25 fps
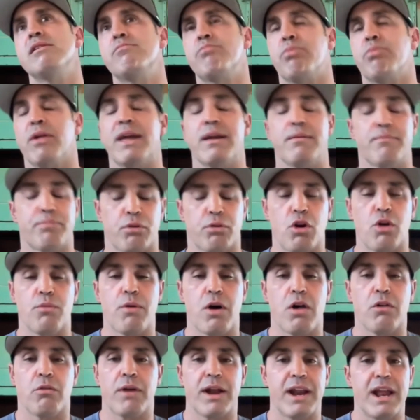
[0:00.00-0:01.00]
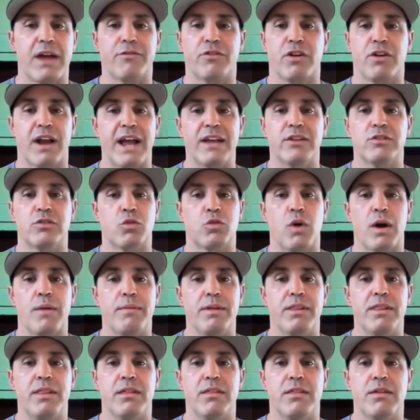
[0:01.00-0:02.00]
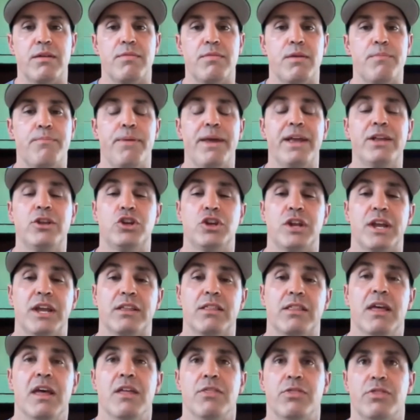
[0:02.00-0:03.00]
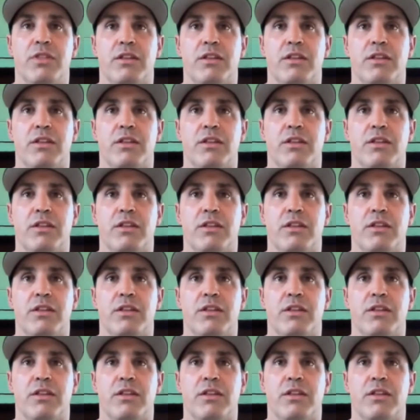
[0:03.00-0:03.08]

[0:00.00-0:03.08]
playing pro ball right after high school. I mean, the pitching,